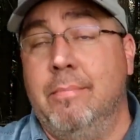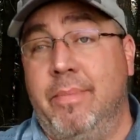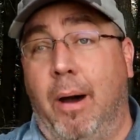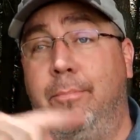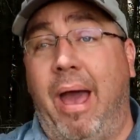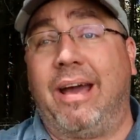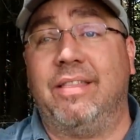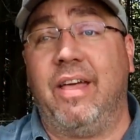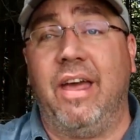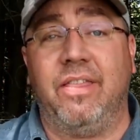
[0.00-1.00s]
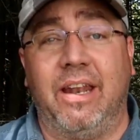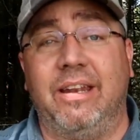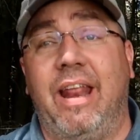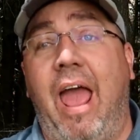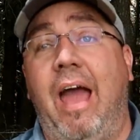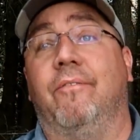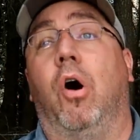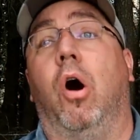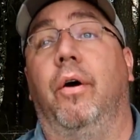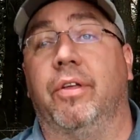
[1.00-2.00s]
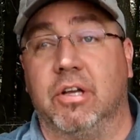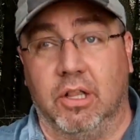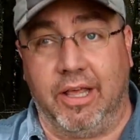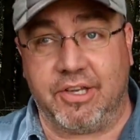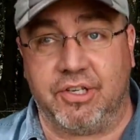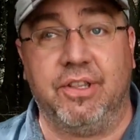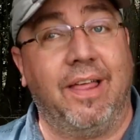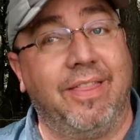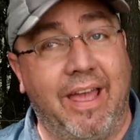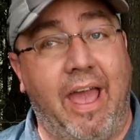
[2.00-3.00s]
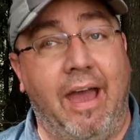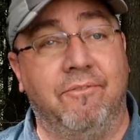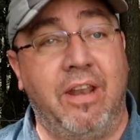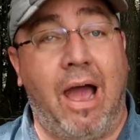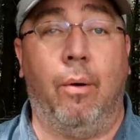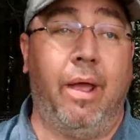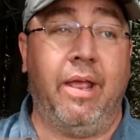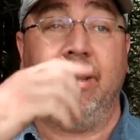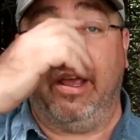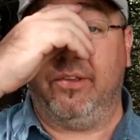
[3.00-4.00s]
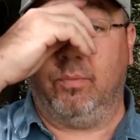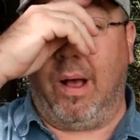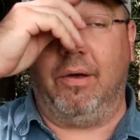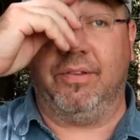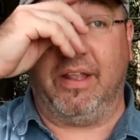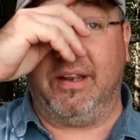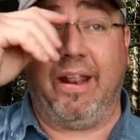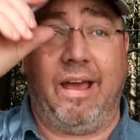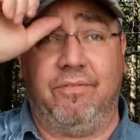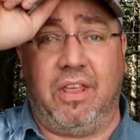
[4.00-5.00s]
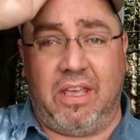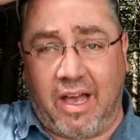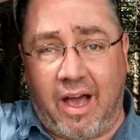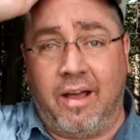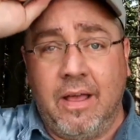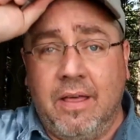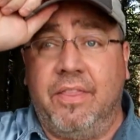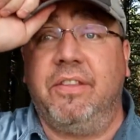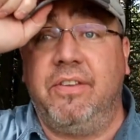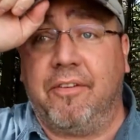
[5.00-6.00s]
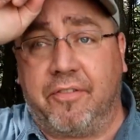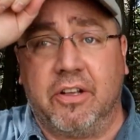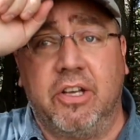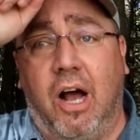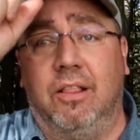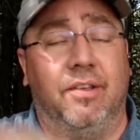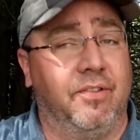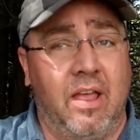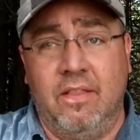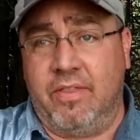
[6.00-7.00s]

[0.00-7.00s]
Now back then they didn't have all the collection that they have now, and as well as they didn't have the different colors.